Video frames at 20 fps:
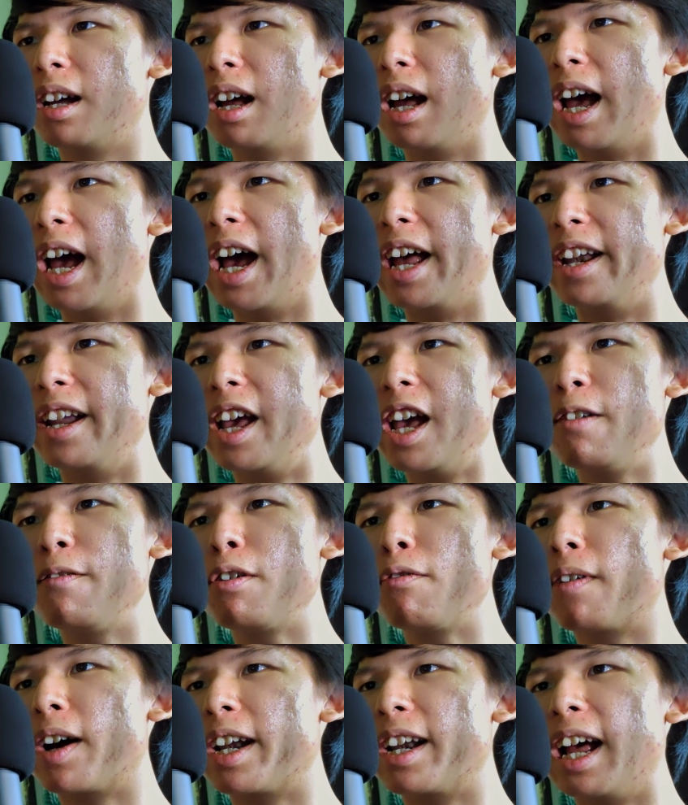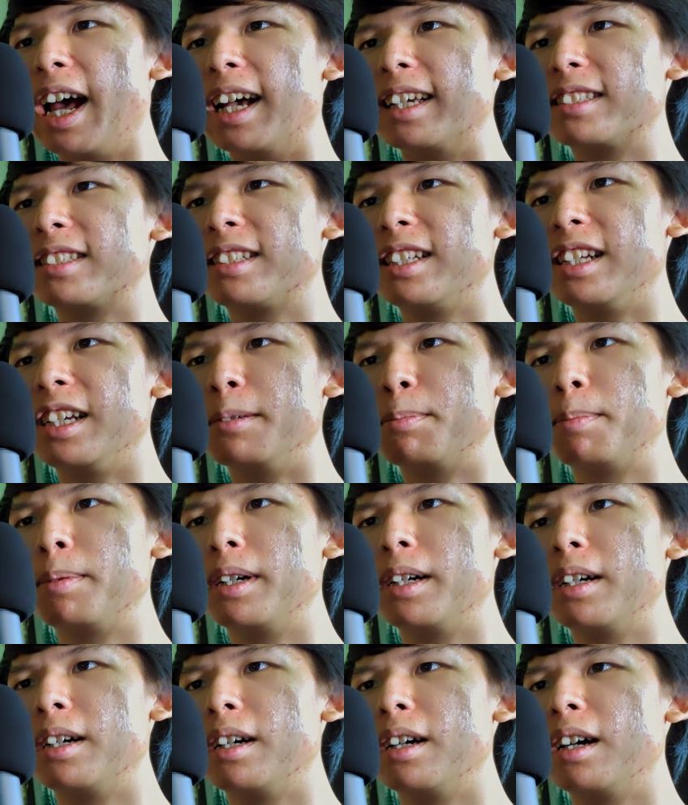and everyone asleep,
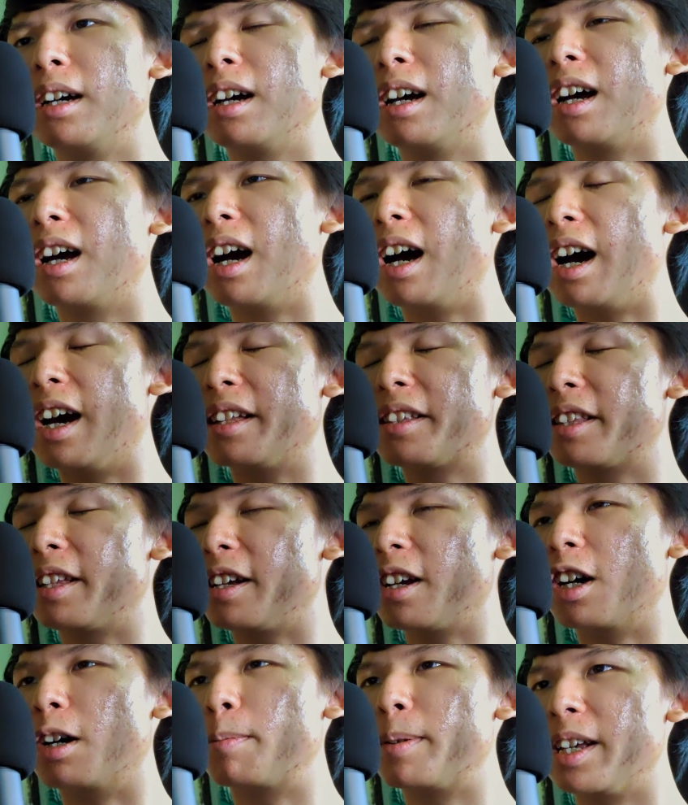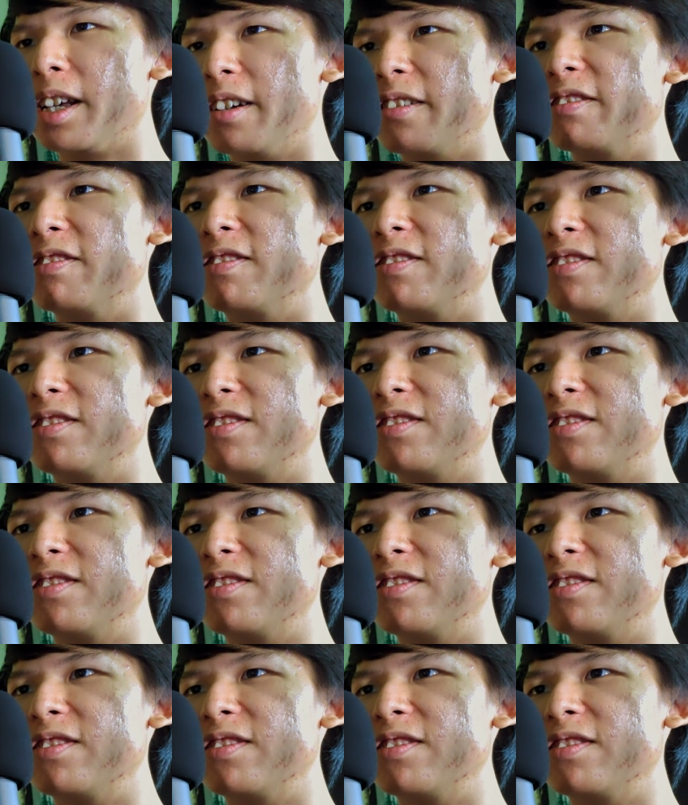I think of him.